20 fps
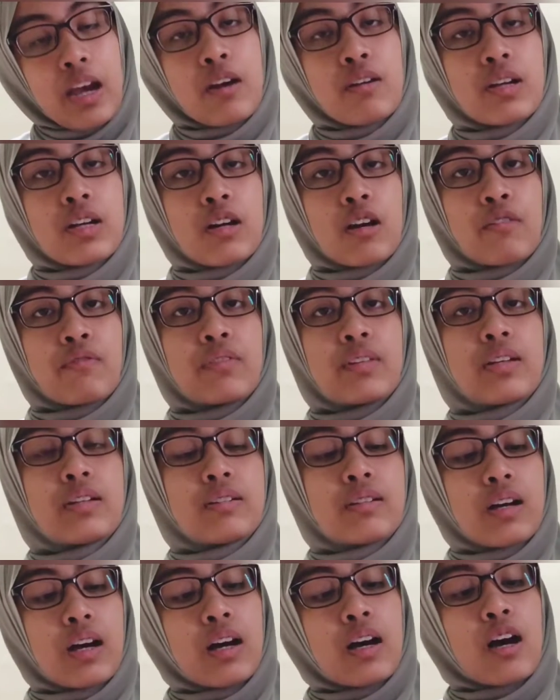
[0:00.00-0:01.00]
area of
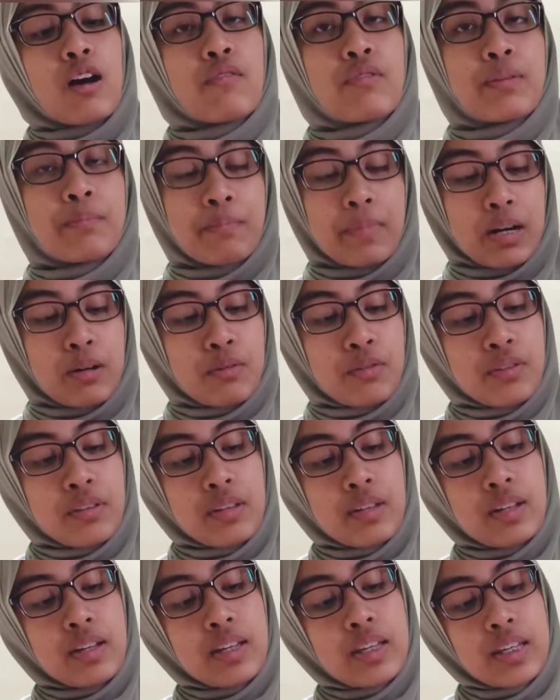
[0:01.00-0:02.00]
the mouth
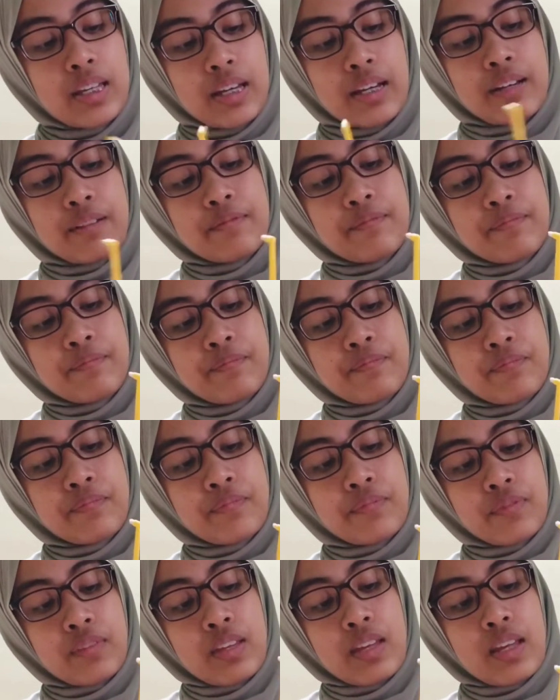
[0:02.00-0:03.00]
here.
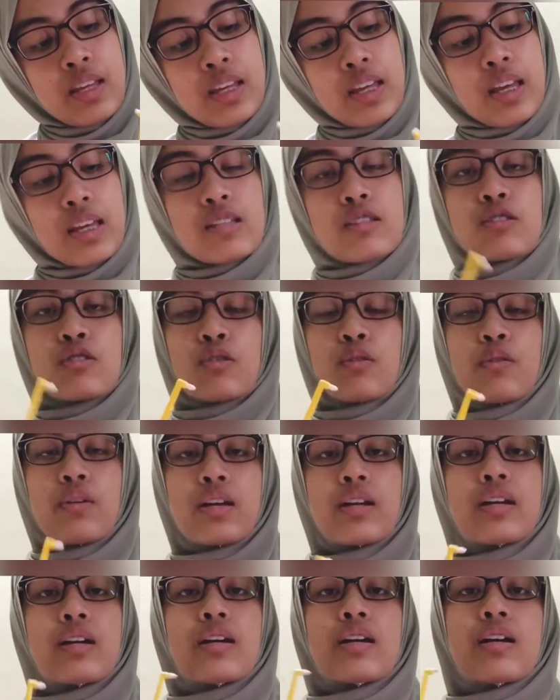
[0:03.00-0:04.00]
Okay, so
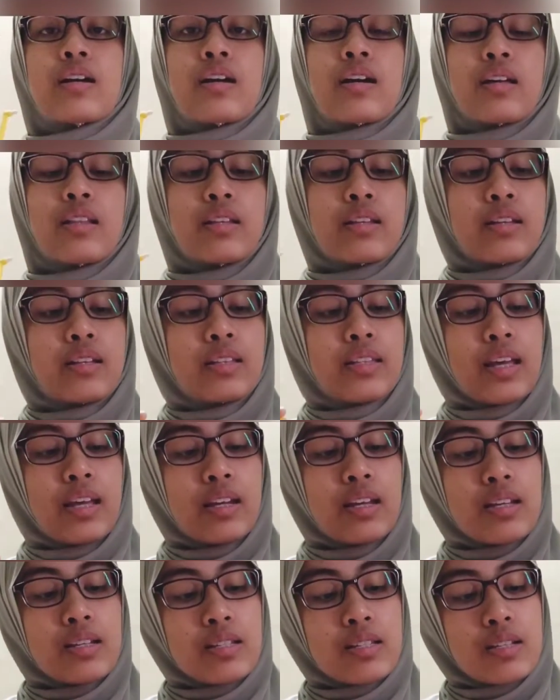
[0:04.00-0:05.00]
the
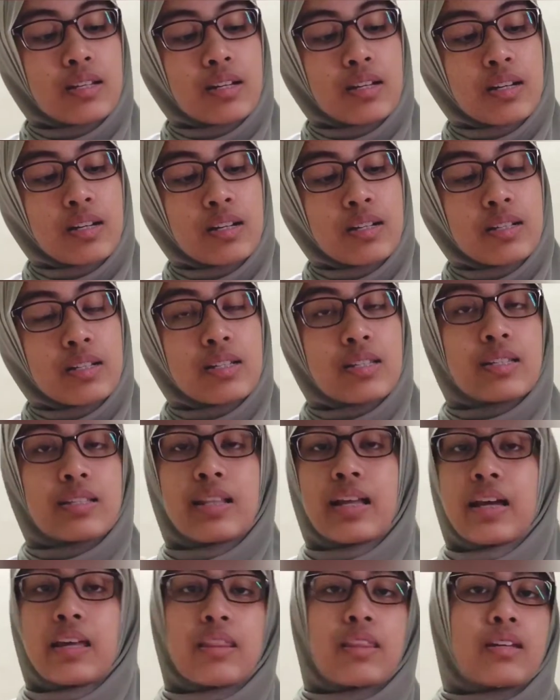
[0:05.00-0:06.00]
techniques just
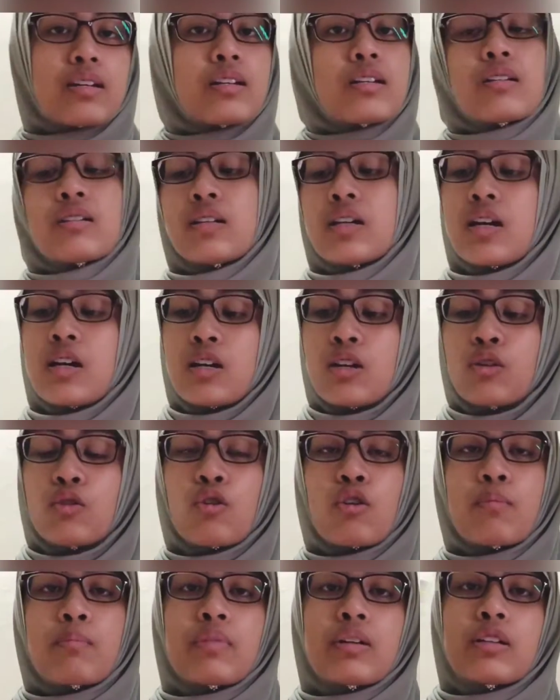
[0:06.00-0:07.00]
like the
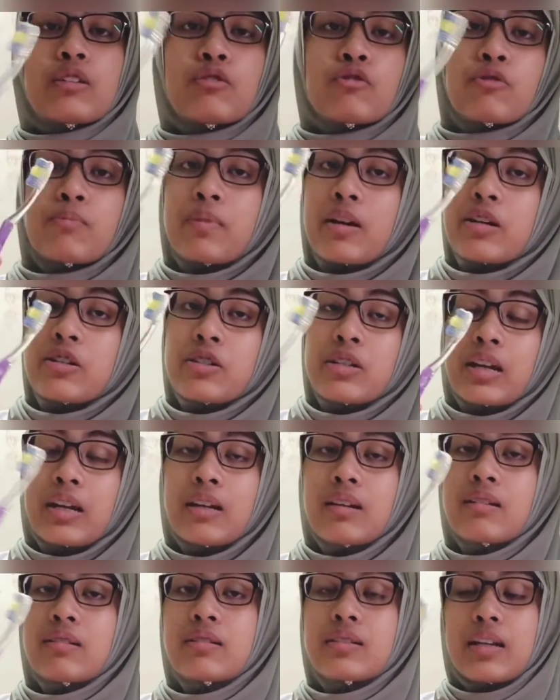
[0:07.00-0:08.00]
normal toothbrushing
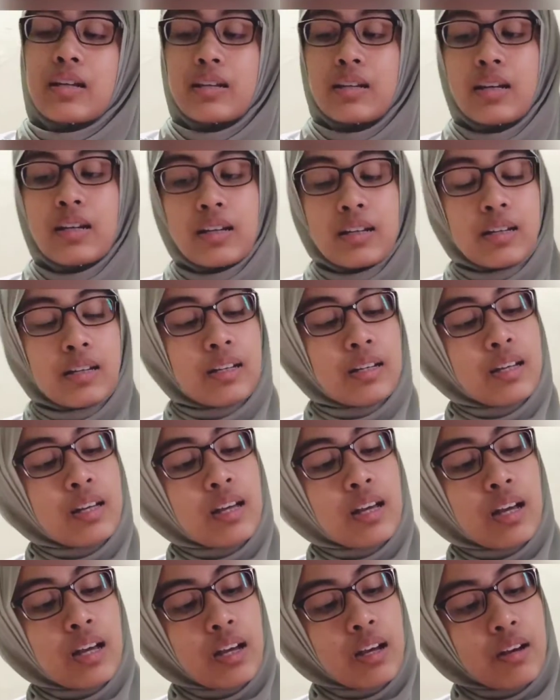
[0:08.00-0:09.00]
technique.
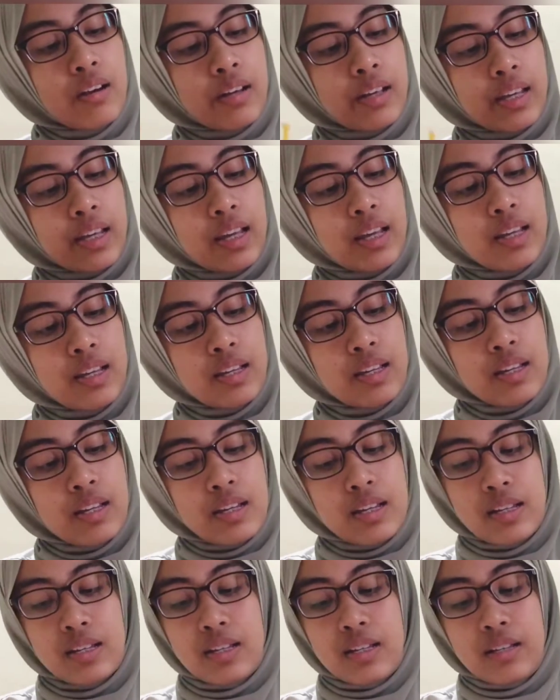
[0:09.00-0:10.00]
Okay,
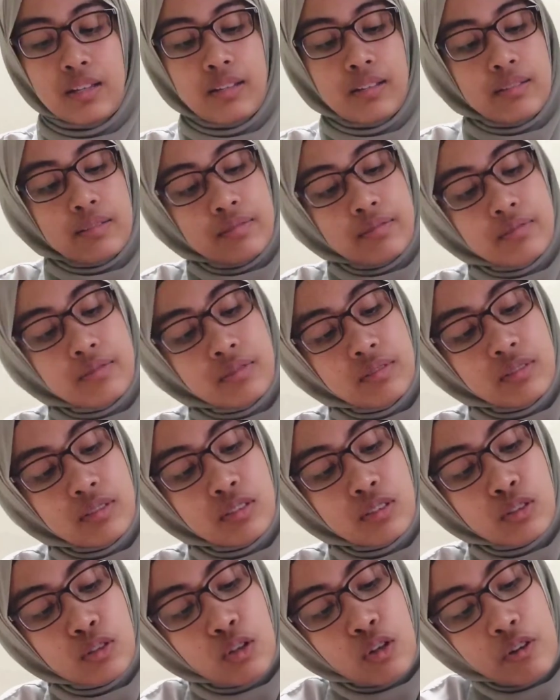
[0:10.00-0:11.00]

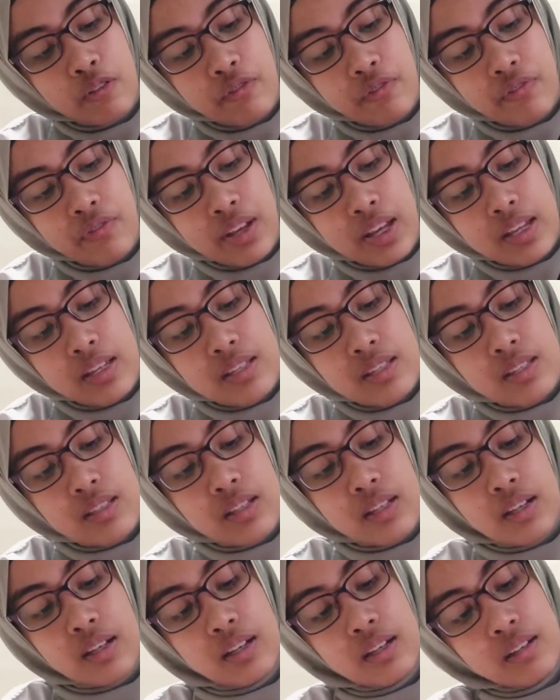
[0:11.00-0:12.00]
so face
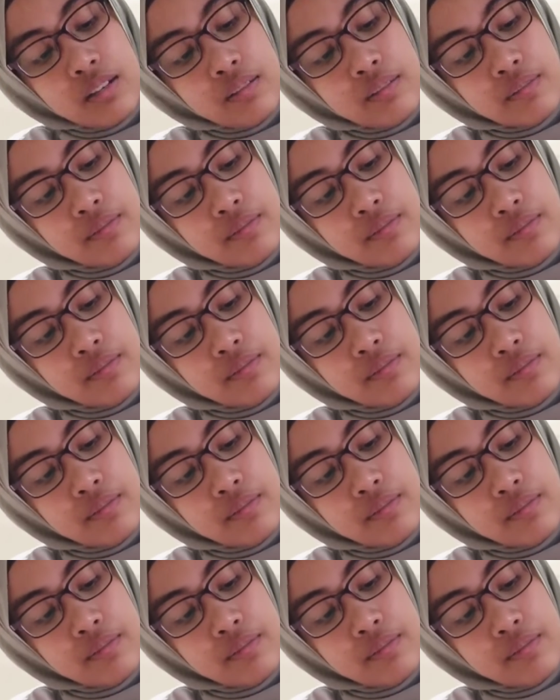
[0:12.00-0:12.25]
the